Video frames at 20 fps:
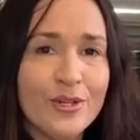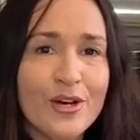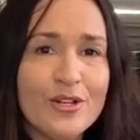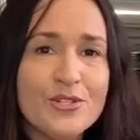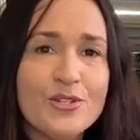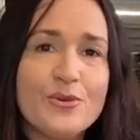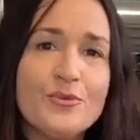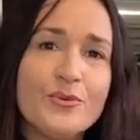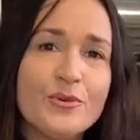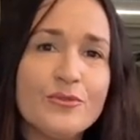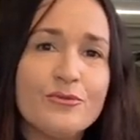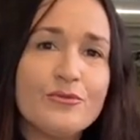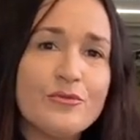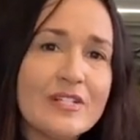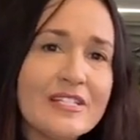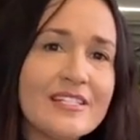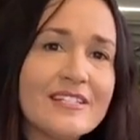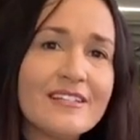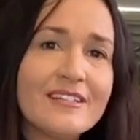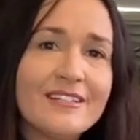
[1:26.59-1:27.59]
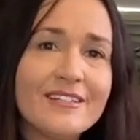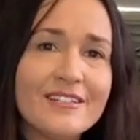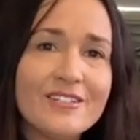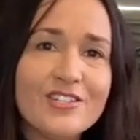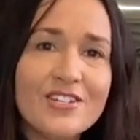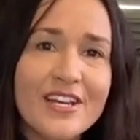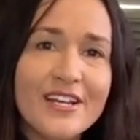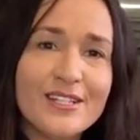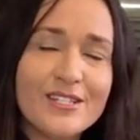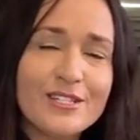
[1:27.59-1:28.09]
I don't want to risk the
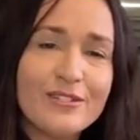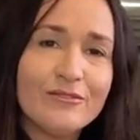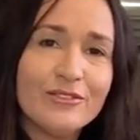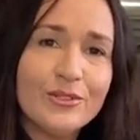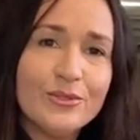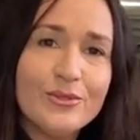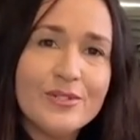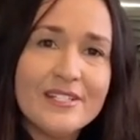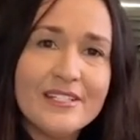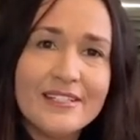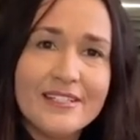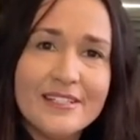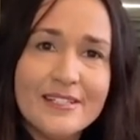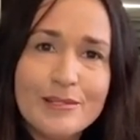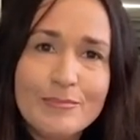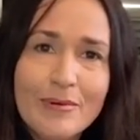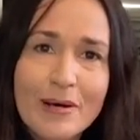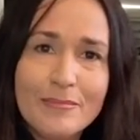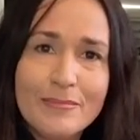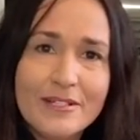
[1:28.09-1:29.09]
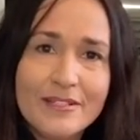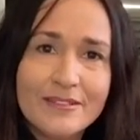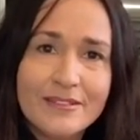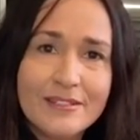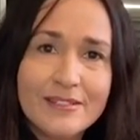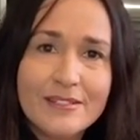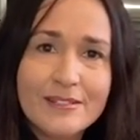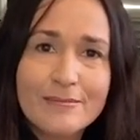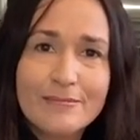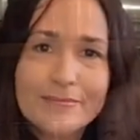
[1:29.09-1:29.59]
chance of losing these
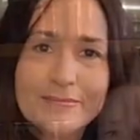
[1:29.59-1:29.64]
pumpkins.